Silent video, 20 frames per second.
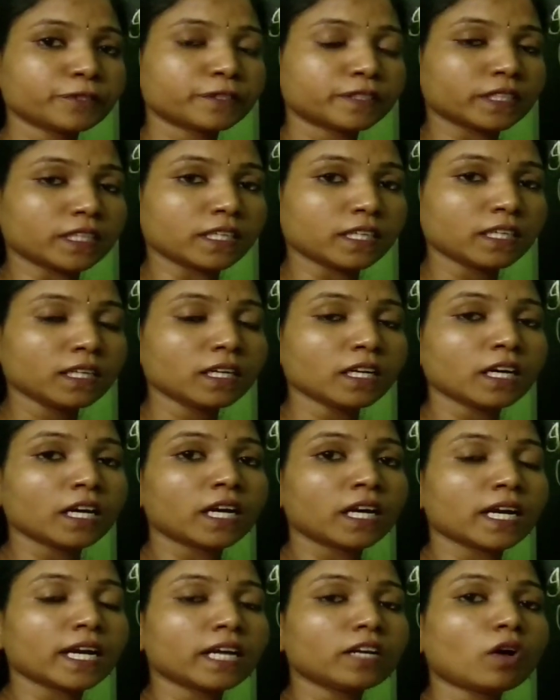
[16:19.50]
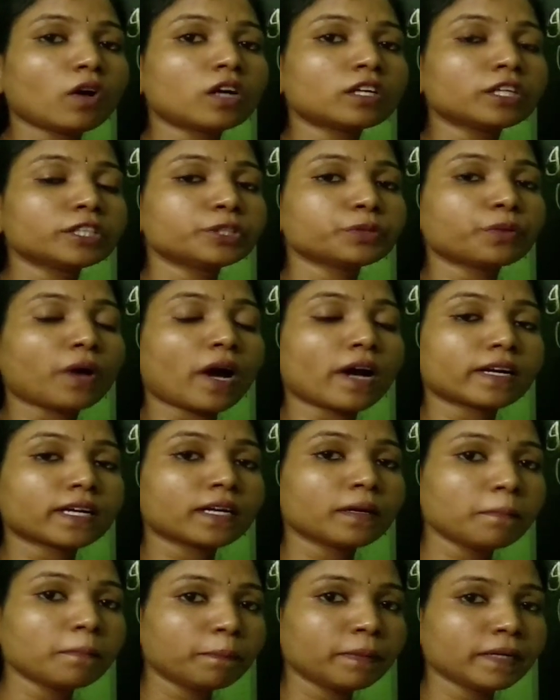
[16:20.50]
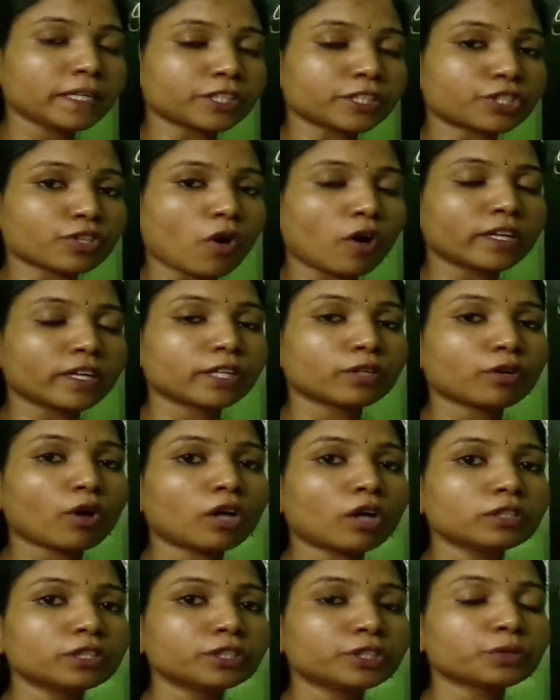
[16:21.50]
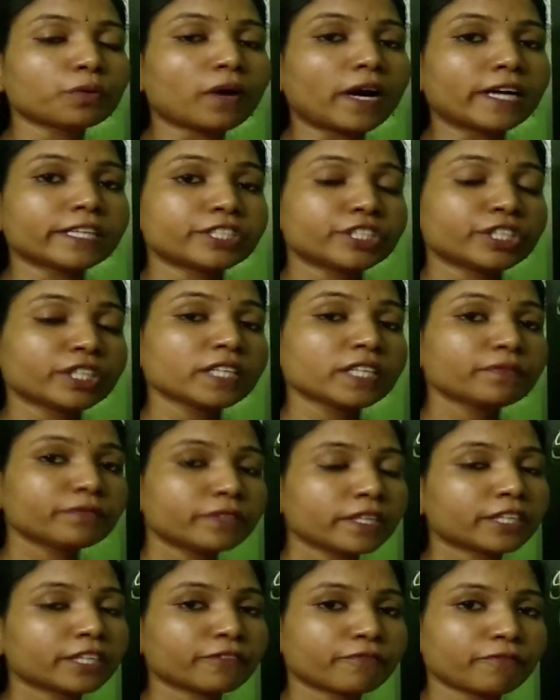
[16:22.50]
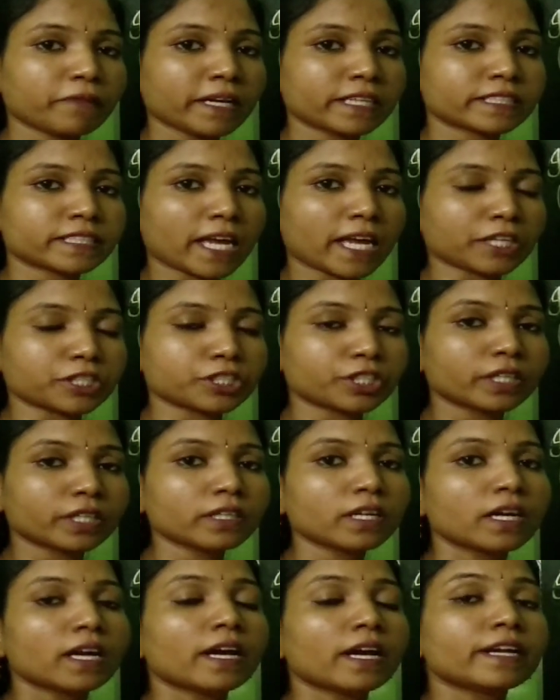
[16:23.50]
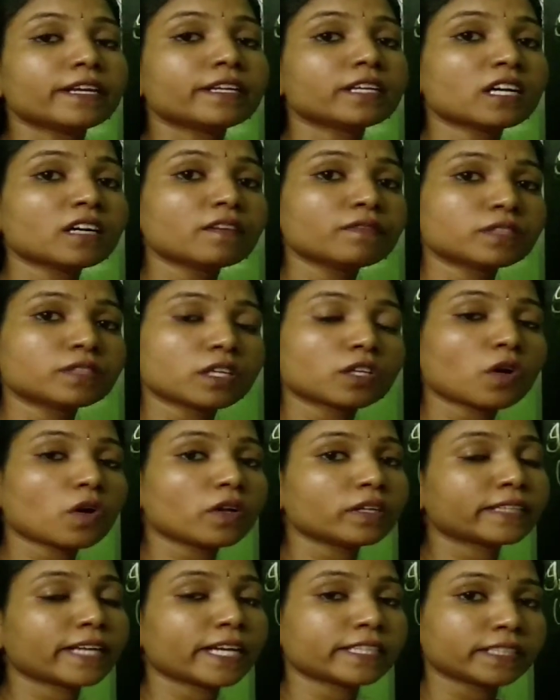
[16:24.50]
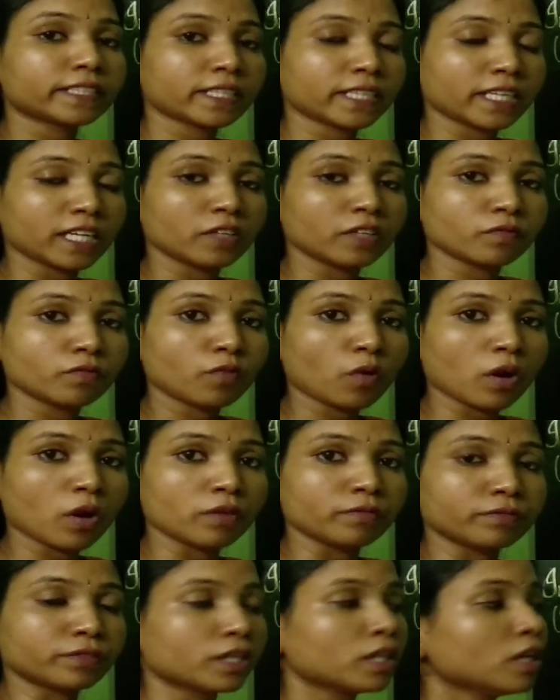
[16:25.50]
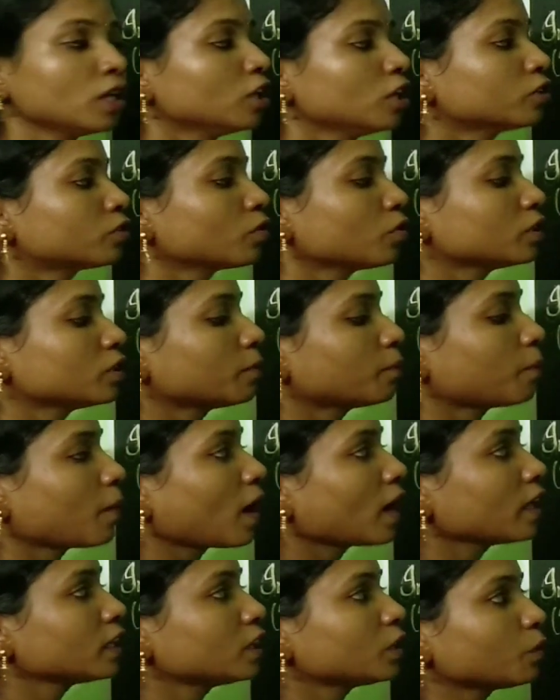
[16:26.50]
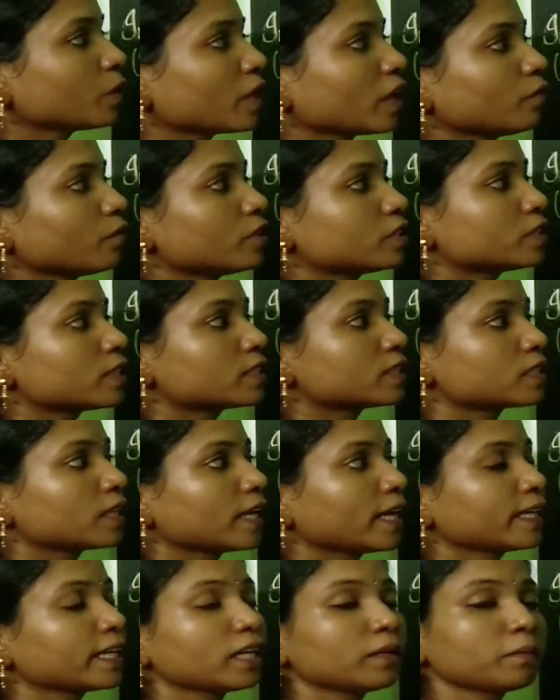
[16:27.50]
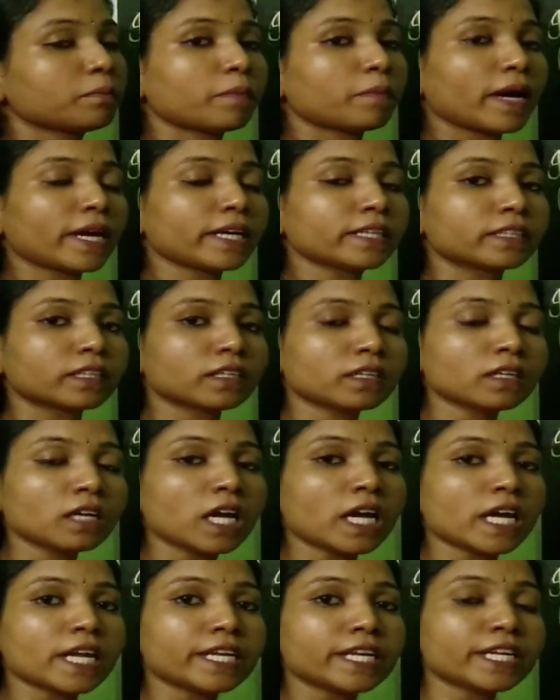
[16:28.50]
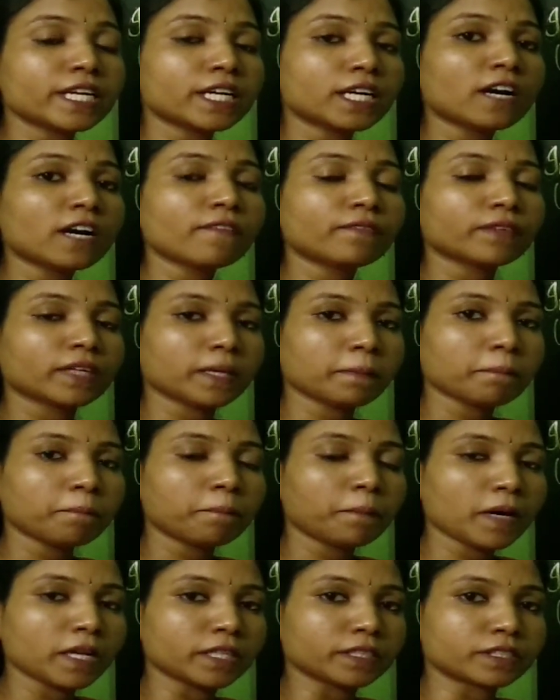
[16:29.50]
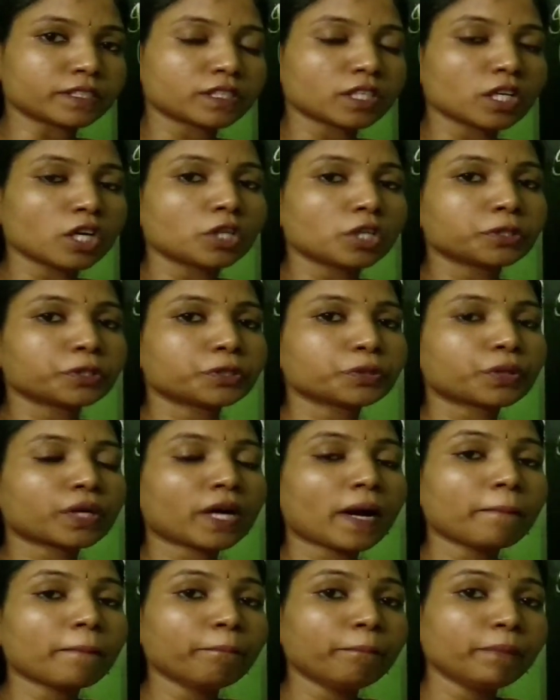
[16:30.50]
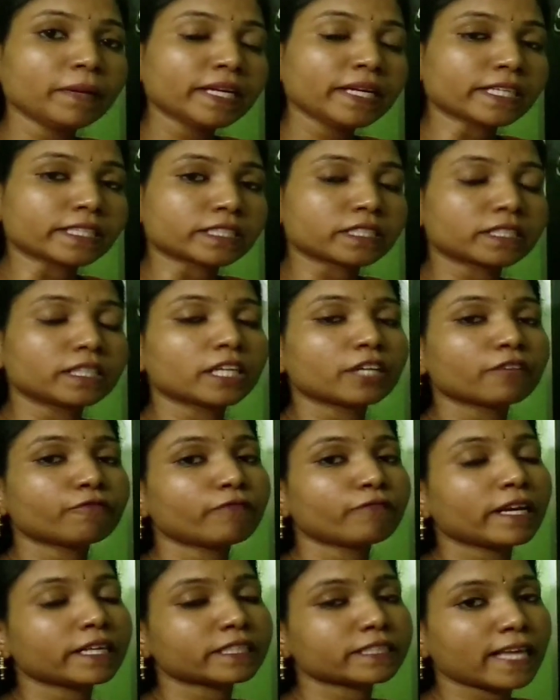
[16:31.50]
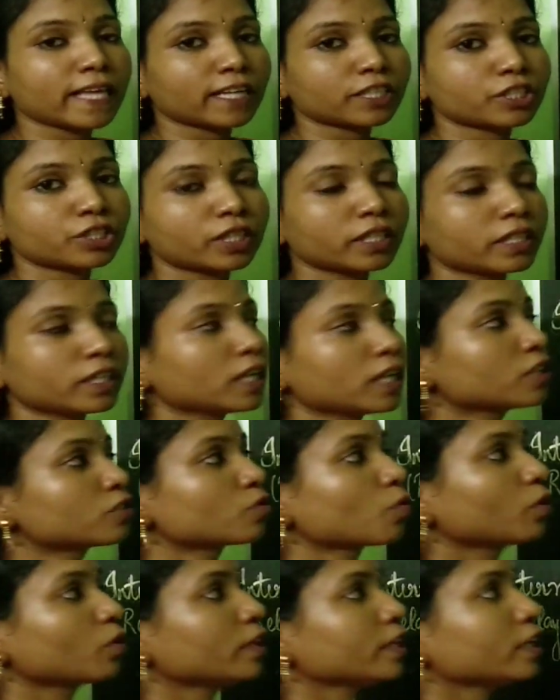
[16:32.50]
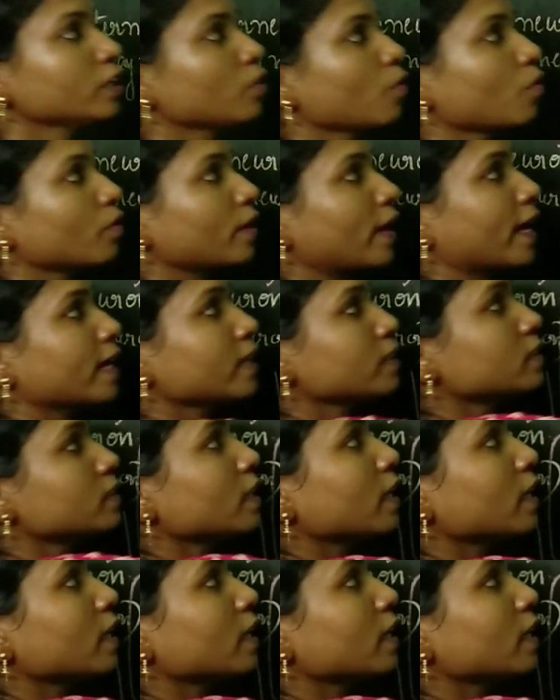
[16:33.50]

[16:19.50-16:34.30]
see, in order to accomplish or in order to achieve the reflex action, nerves are all getting involved. So the pathway which is taken by the nerve impulse to complete the reflex action is only known as